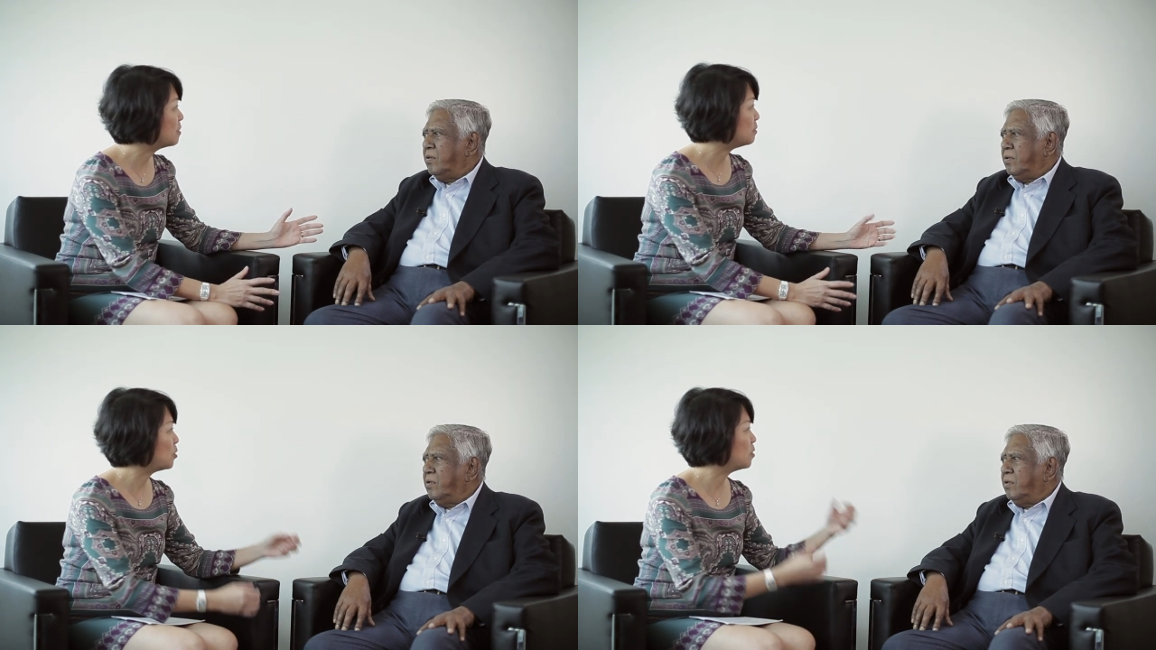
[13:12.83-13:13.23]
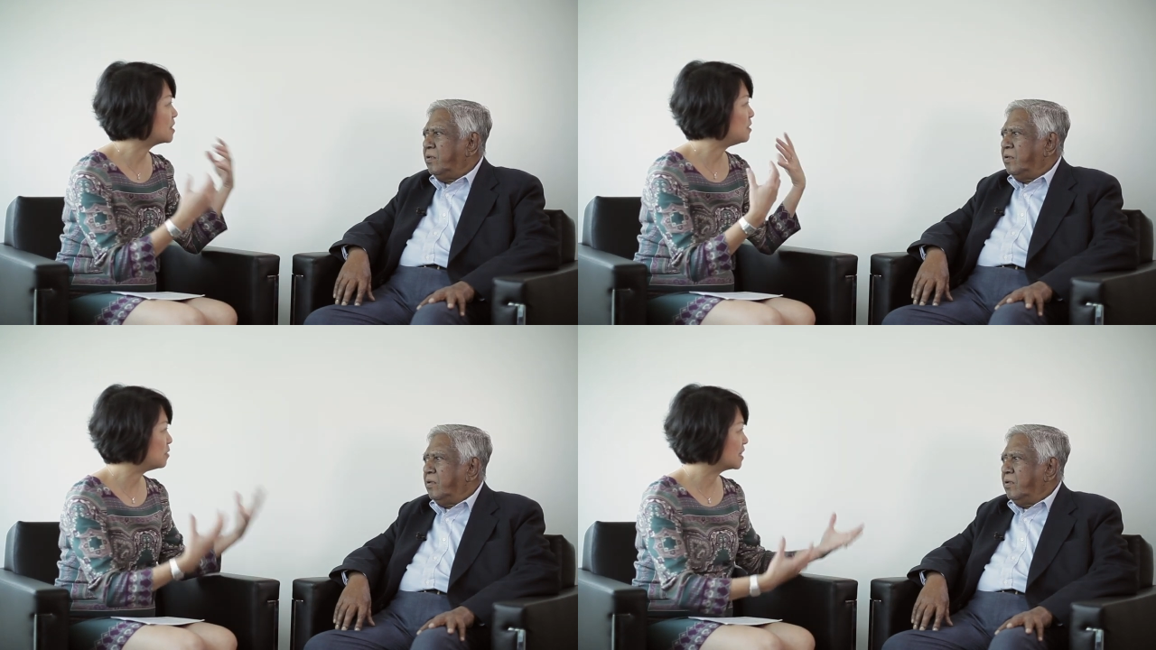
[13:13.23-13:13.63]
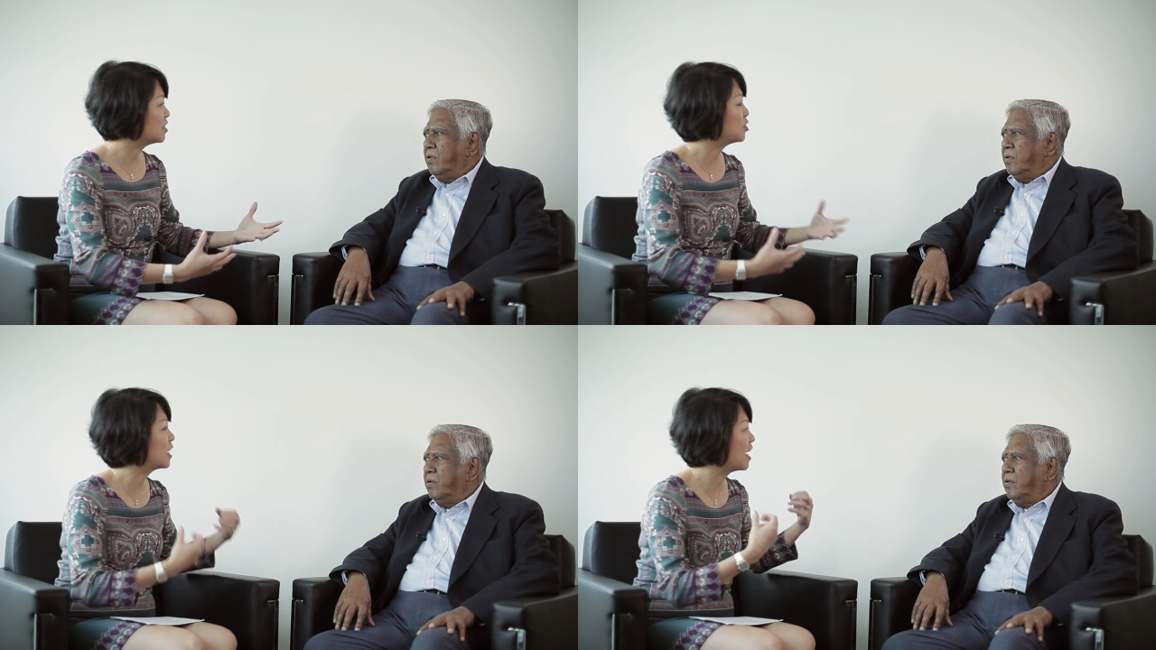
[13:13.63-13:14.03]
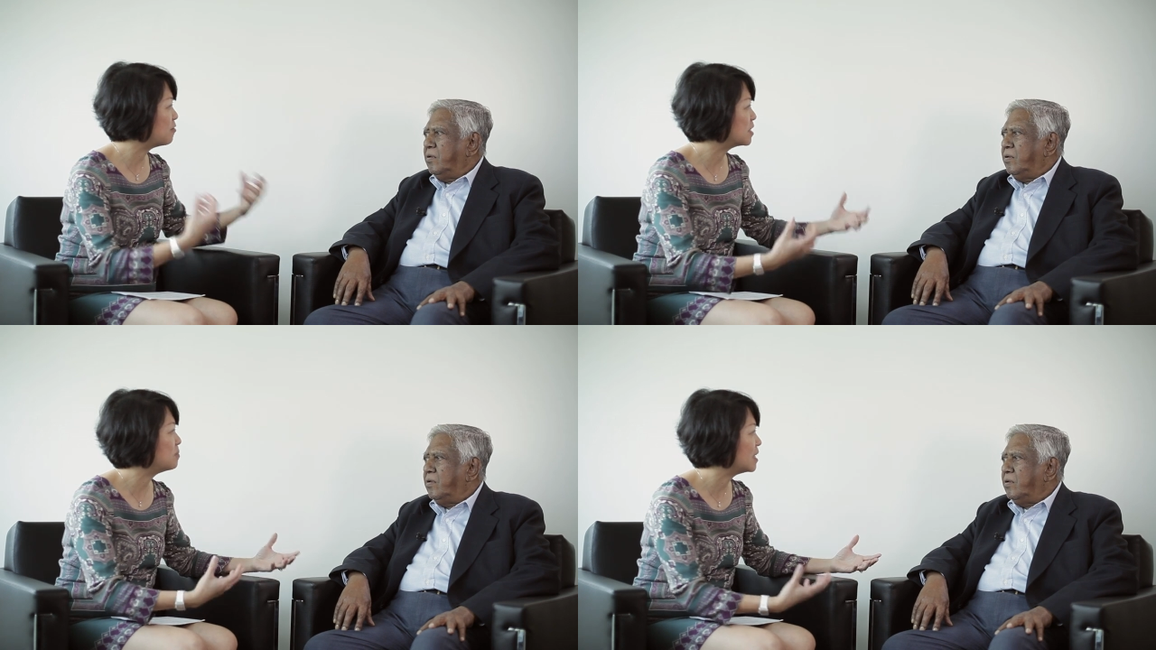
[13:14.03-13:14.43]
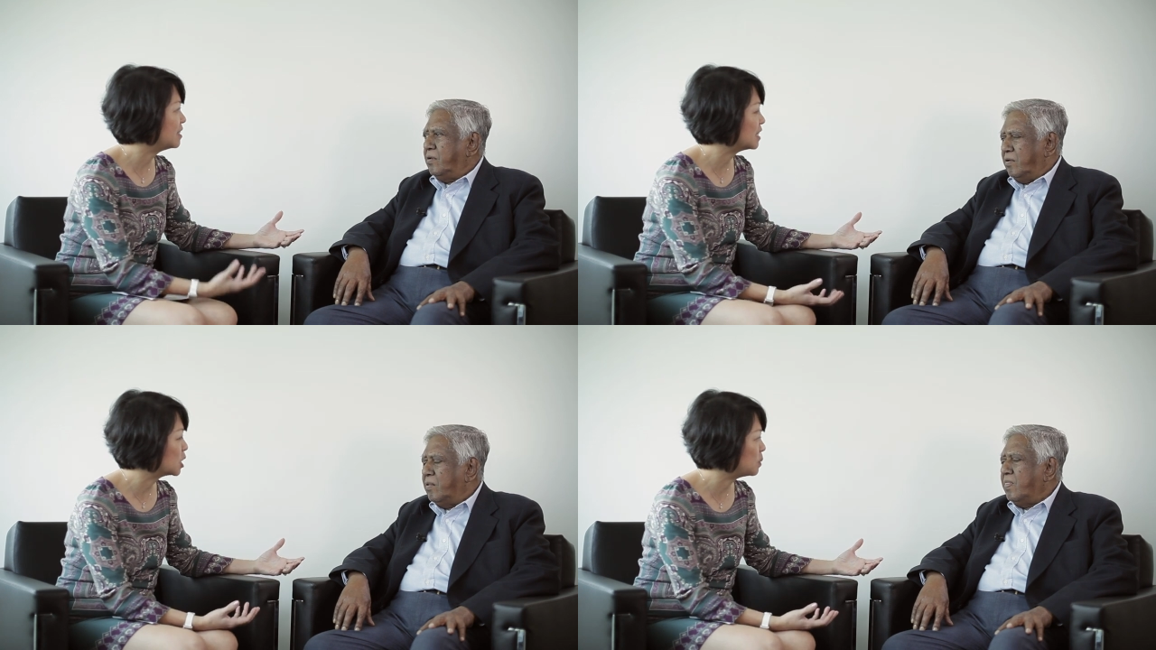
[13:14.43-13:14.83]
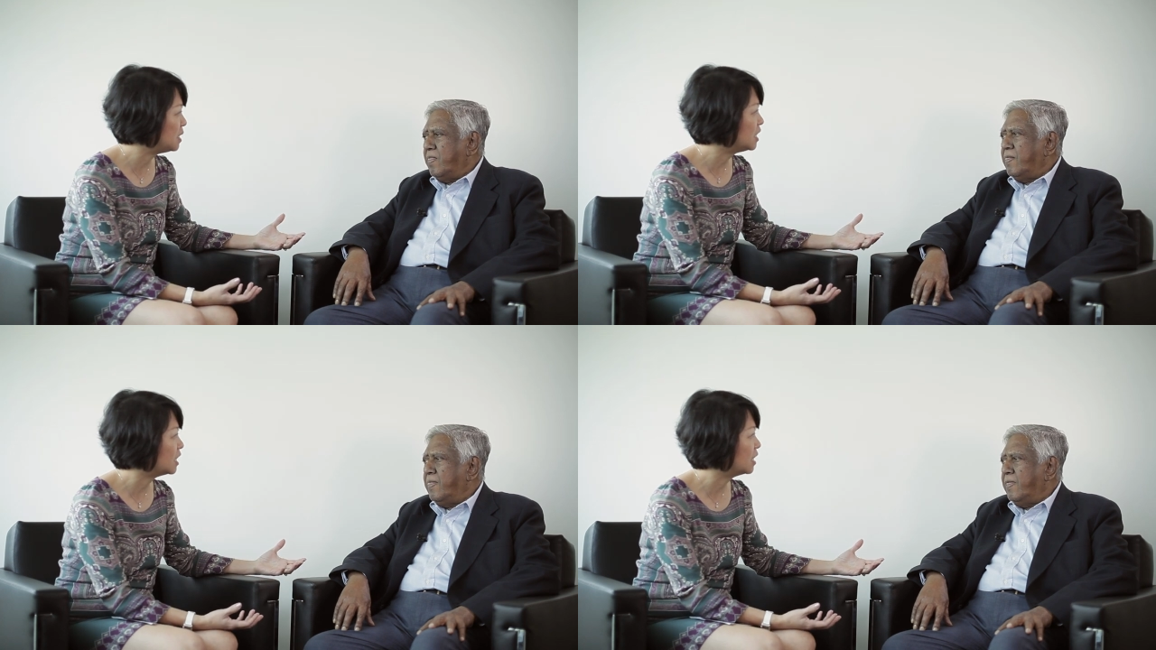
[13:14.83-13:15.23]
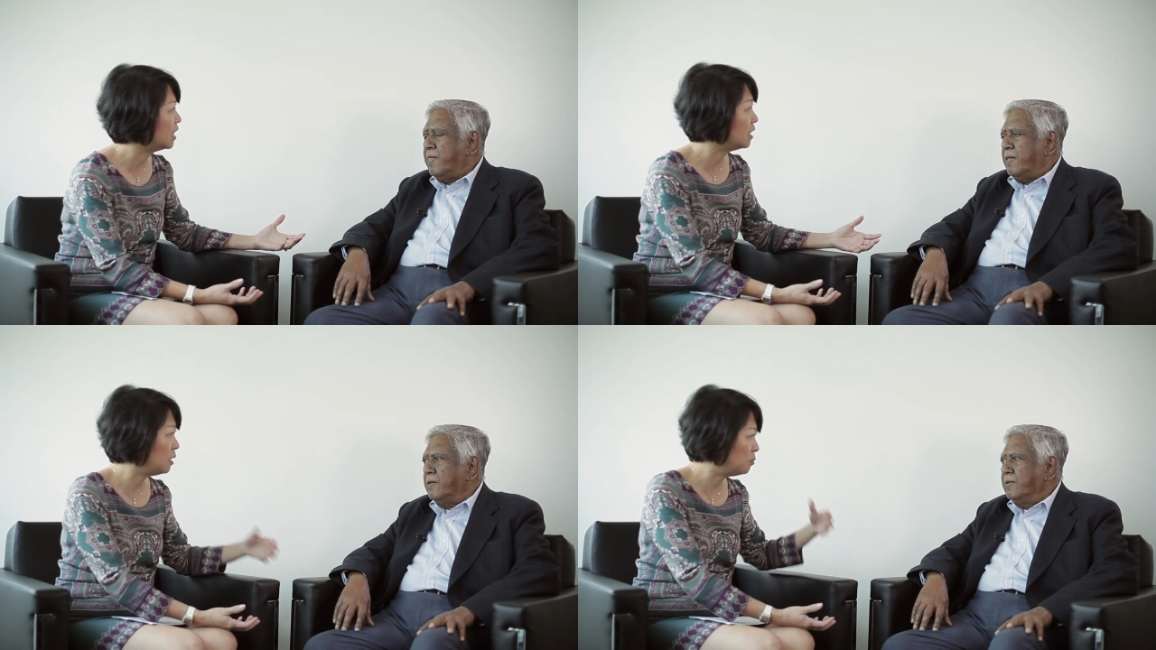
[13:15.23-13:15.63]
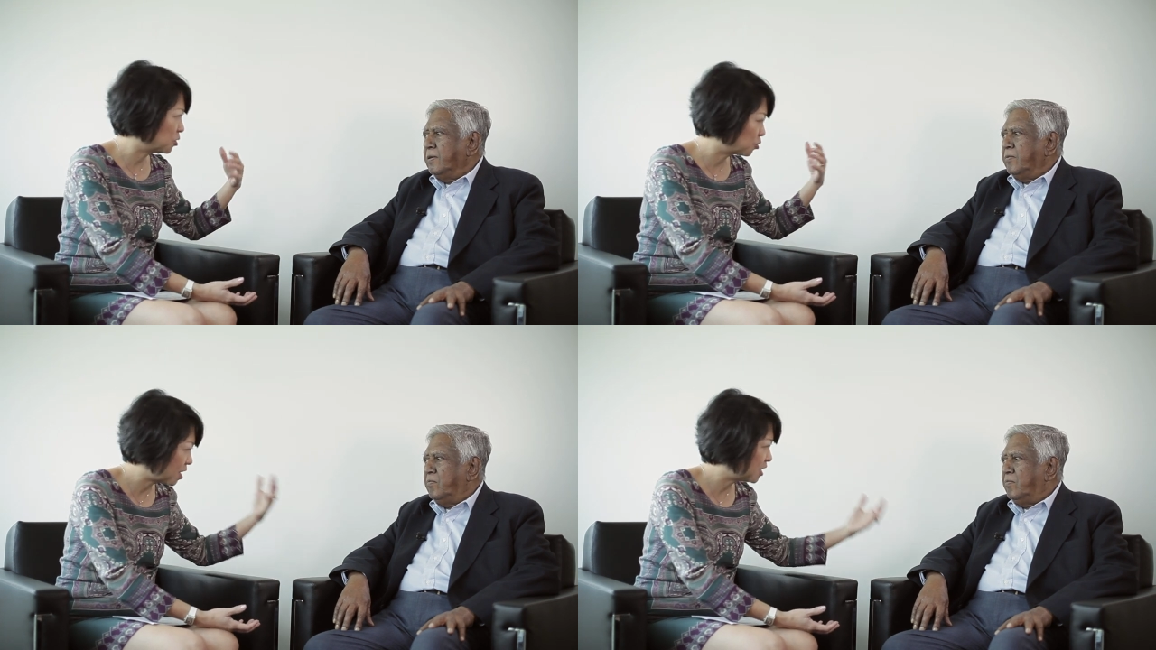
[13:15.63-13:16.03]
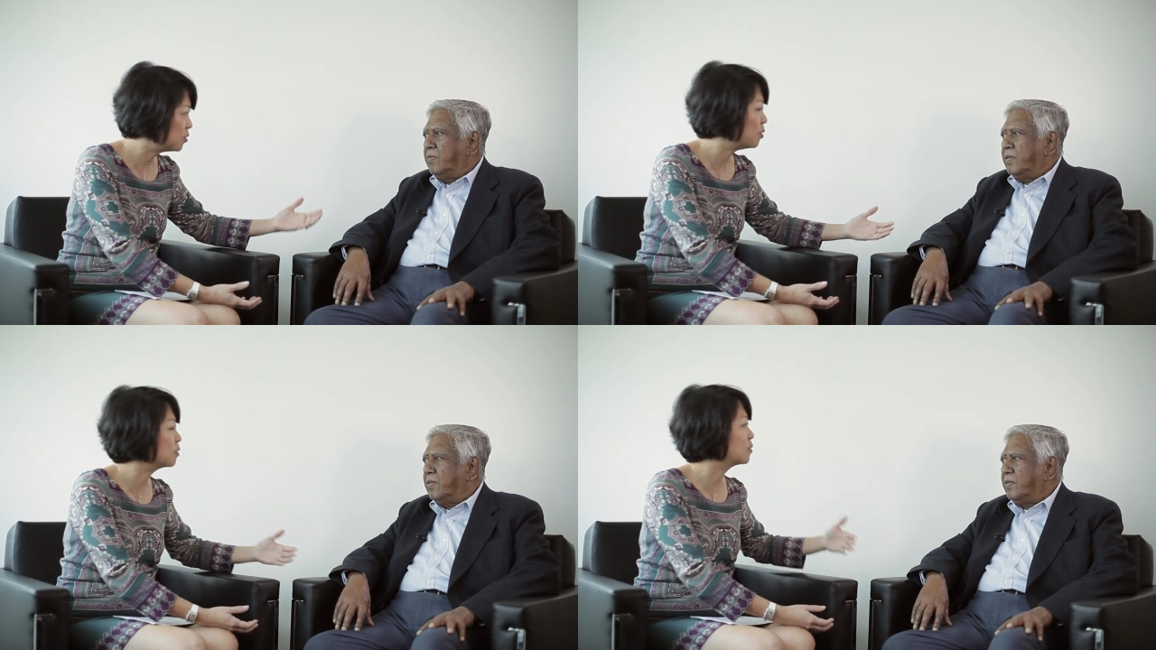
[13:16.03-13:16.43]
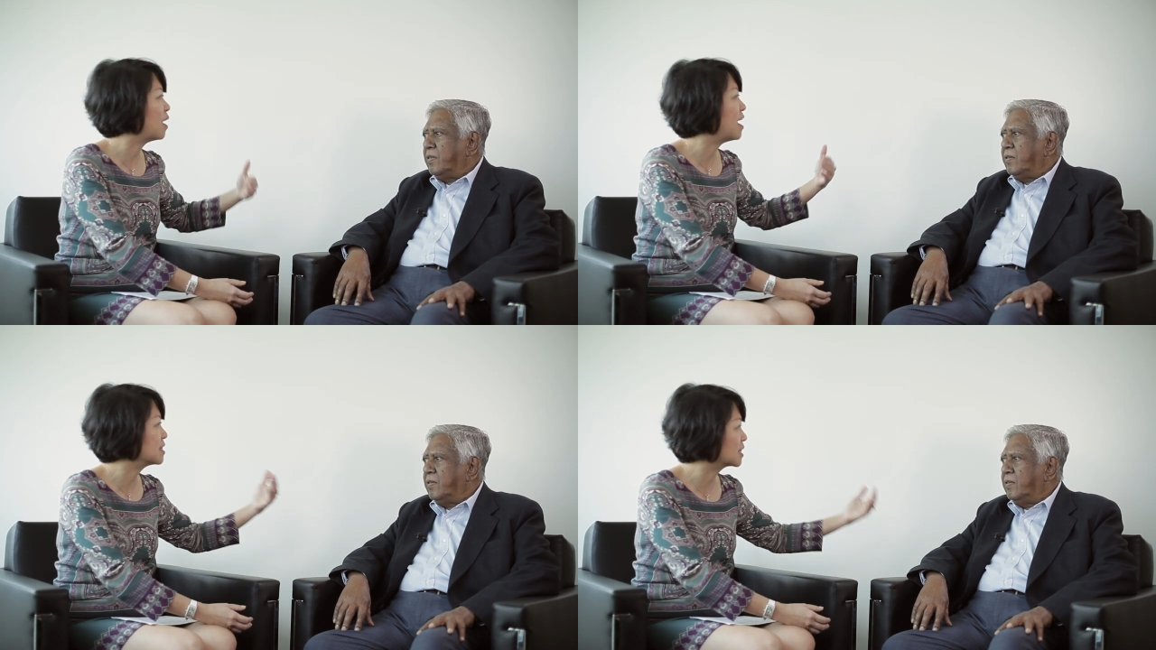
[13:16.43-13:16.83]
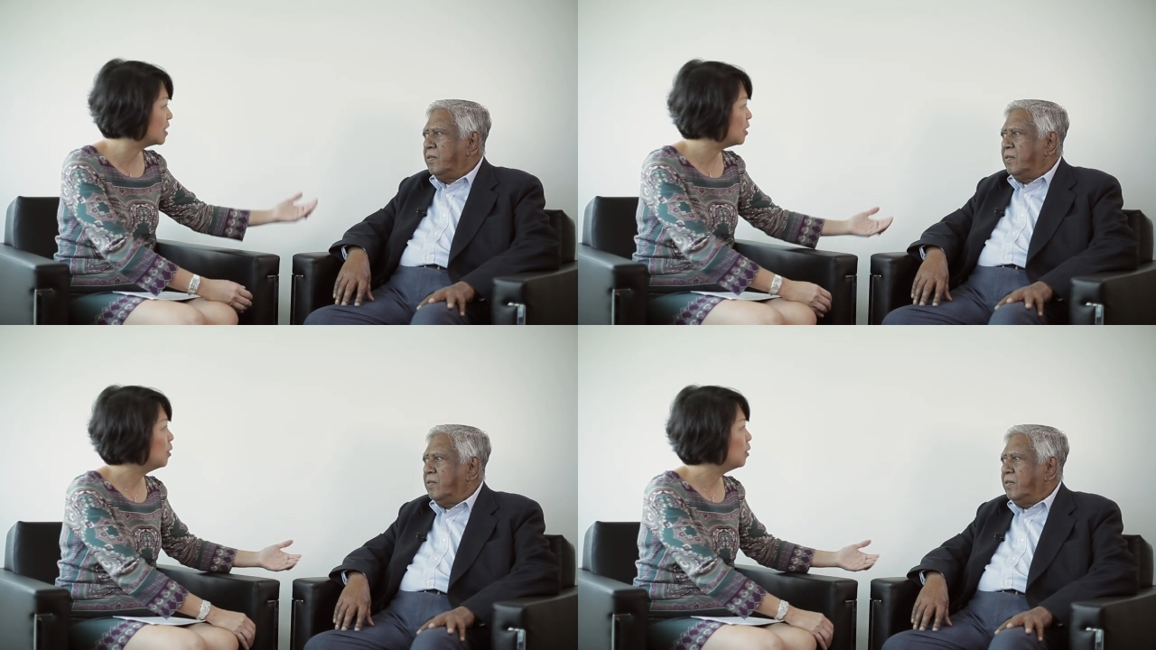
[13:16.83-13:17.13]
Speaker 1: Because he was such a charismatic speaker, and he was trying to also ask,